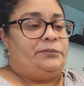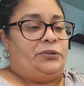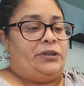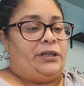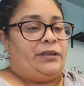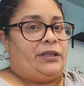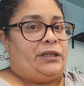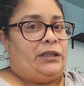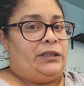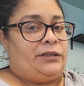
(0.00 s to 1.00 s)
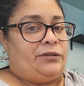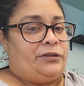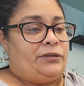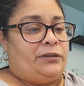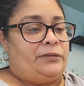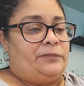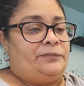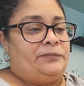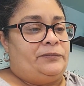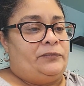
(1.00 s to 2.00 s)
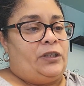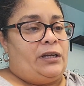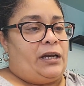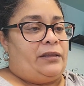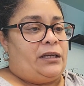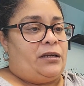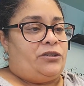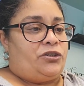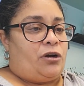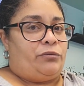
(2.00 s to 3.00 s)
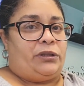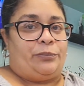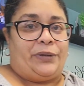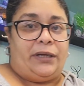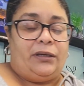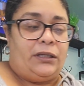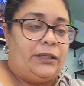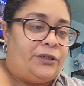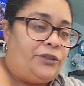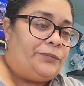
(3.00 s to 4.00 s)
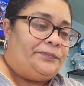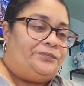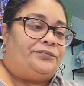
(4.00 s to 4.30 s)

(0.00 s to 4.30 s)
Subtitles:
putting the glitter. I think I'll start with the pink glitter,